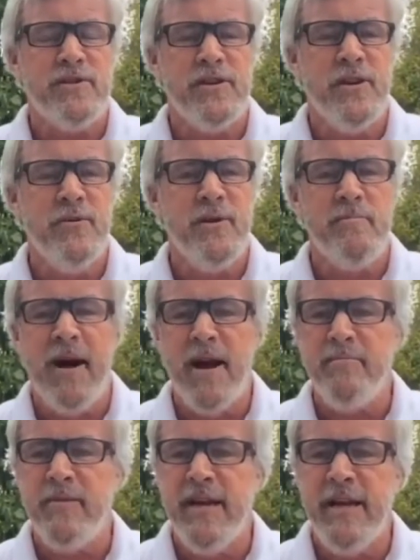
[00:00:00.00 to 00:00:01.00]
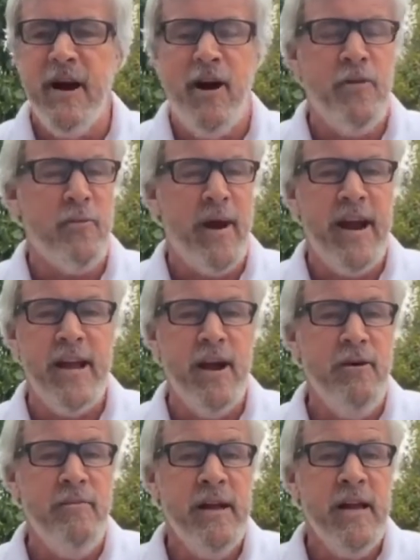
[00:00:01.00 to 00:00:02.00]
to you. It might be on the
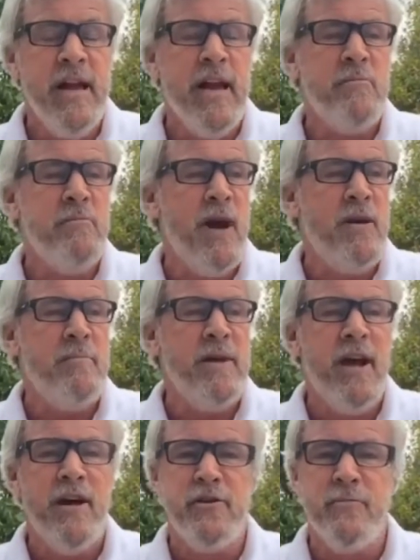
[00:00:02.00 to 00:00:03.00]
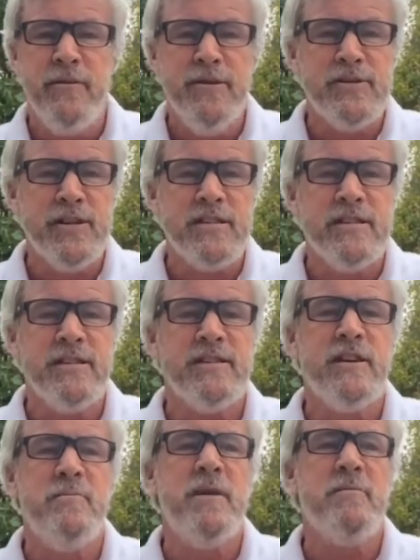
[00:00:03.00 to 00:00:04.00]
radio, it might be on your music
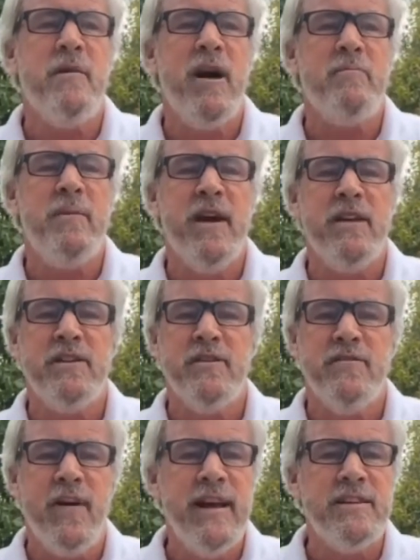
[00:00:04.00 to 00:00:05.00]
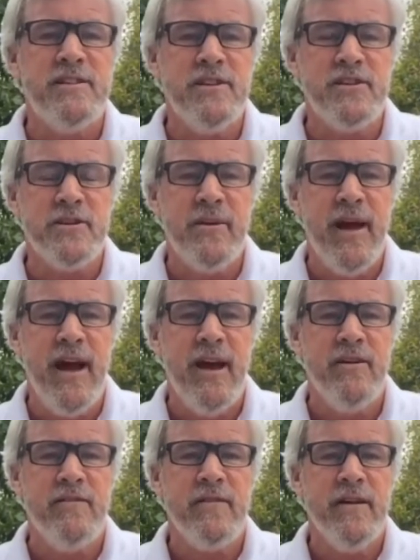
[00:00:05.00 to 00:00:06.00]
system, it might be on a device that you
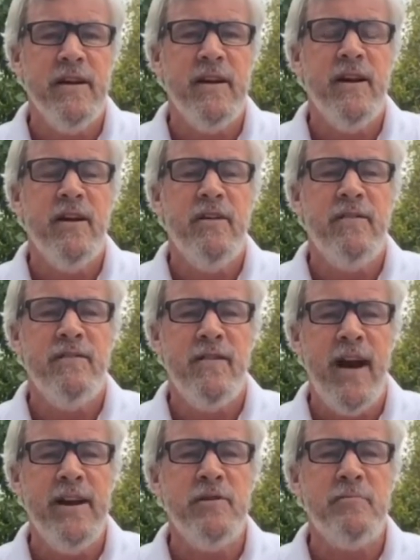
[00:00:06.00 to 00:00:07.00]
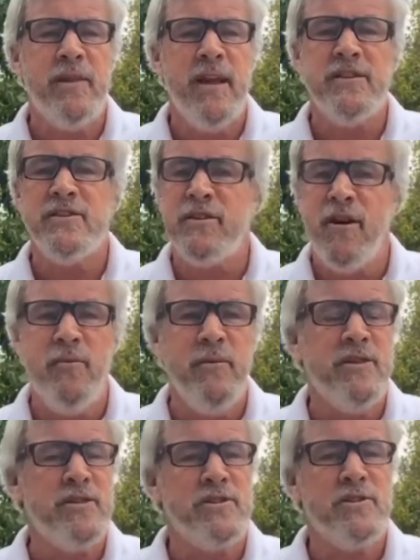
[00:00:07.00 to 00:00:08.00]
have. Find a place, start
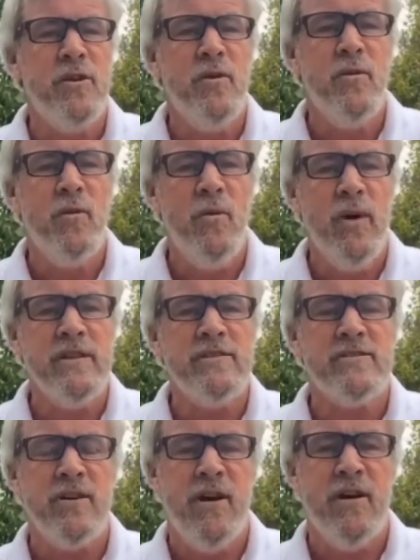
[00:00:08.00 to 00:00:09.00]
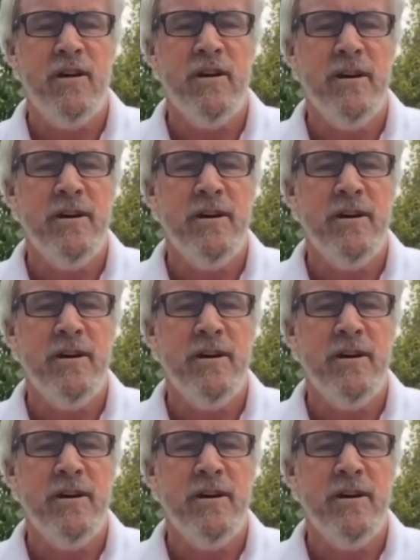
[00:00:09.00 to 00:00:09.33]
with just one song,